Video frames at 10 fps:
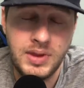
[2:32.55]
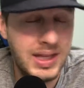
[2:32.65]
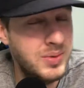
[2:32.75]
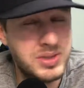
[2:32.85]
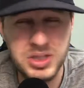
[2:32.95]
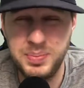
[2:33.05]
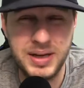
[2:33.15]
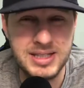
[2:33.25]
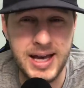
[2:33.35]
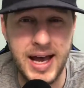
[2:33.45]
It was such a
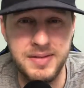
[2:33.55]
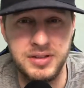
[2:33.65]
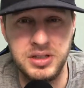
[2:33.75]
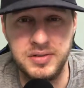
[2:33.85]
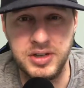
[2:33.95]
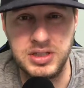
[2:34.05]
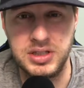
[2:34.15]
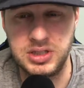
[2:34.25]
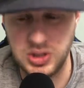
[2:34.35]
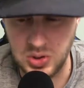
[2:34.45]
big time for the university
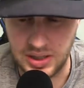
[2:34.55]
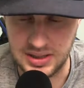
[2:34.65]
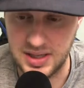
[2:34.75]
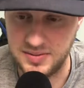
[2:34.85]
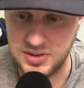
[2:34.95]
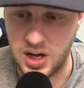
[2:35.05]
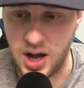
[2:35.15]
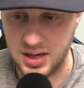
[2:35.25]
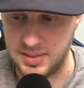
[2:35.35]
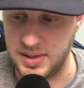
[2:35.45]
too, and I love
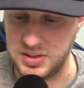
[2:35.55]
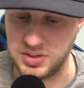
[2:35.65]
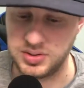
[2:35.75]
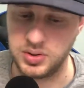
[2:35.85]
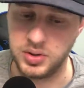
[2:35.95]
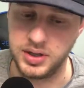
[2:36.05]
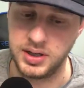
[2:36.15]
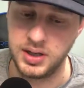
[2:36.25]
talking about this story.